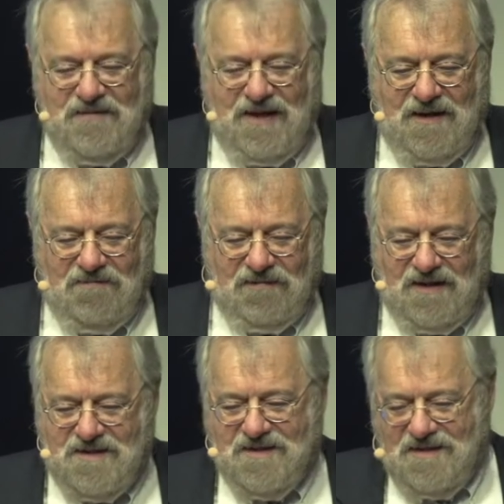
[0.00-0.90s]
they
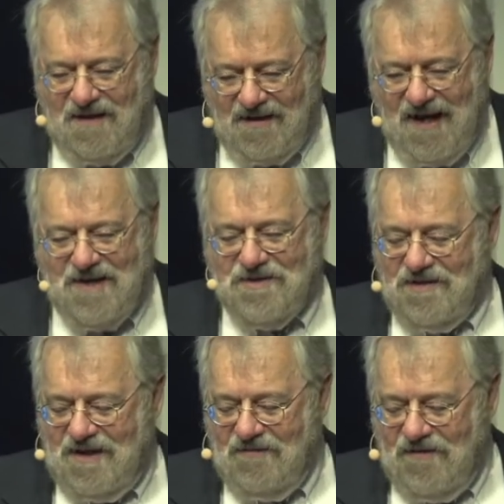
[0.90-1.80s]
release
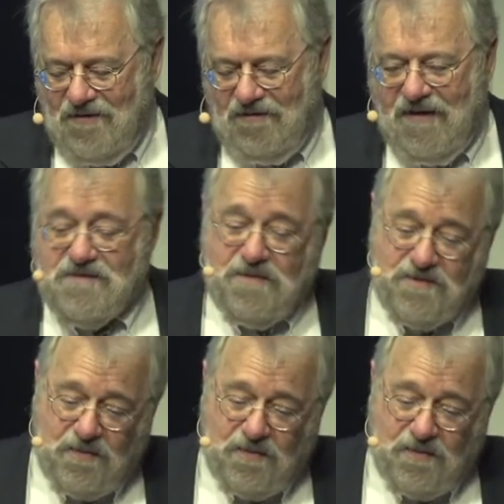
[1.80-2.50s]
occasionally in photographs, which,